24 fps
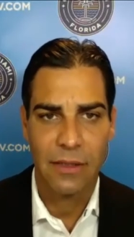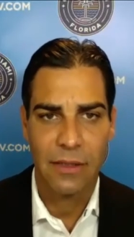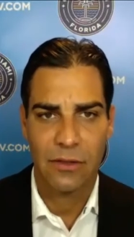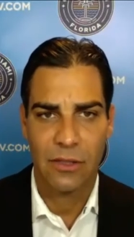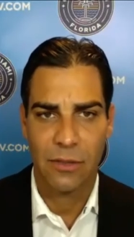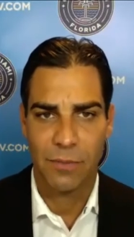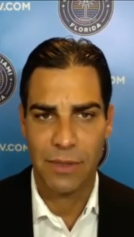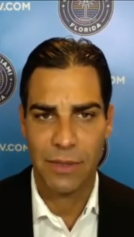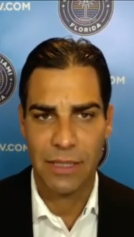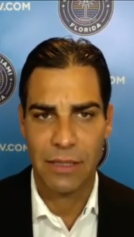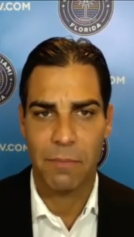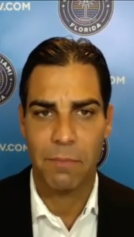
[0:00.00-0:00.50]
to
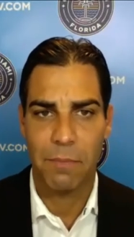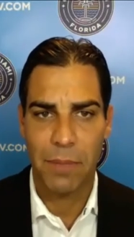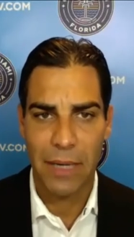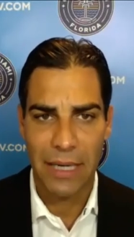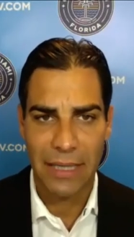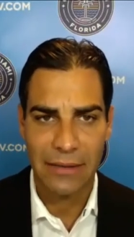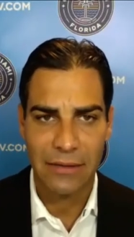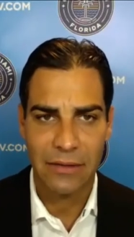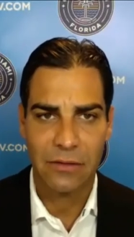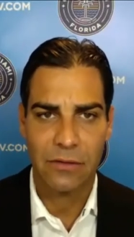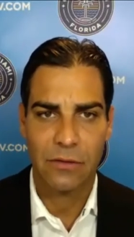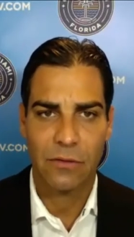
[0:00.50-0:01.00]
be the
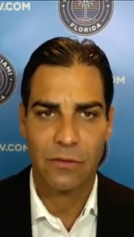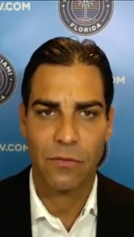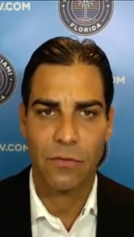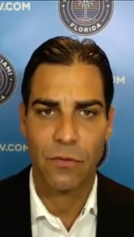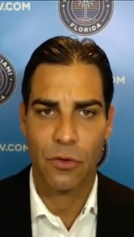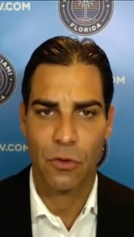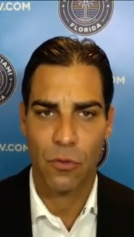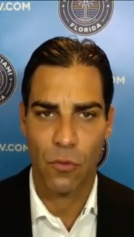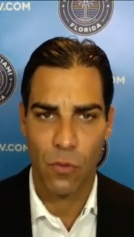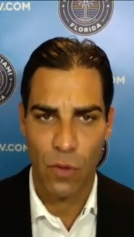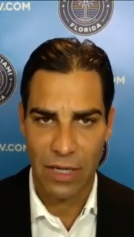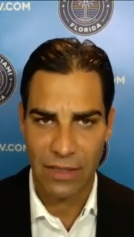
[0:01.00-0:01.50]
best for
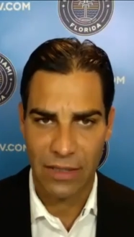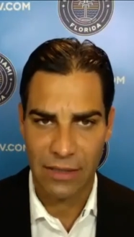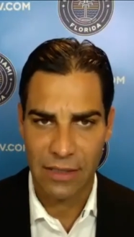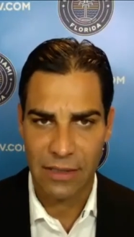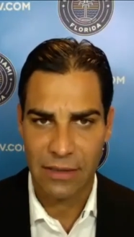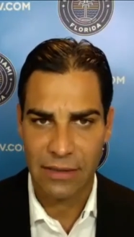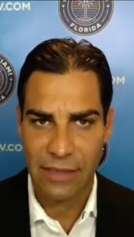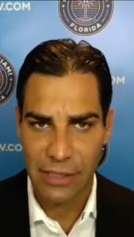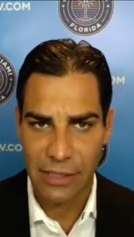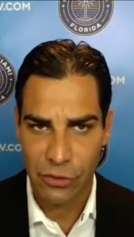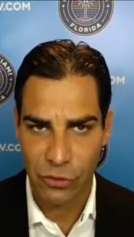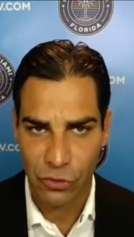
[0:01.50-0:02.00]
the residents
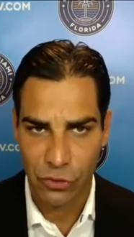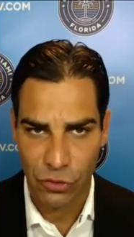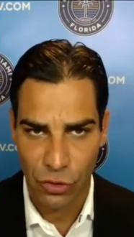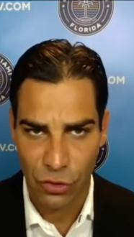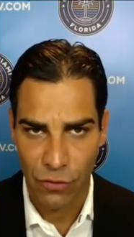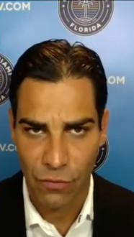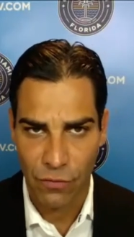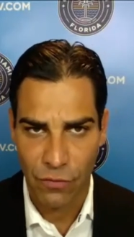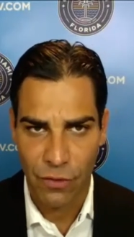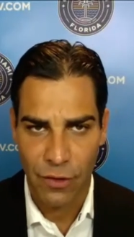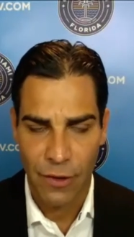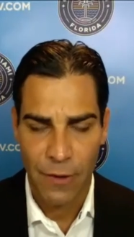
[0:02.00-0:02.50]
that you serve.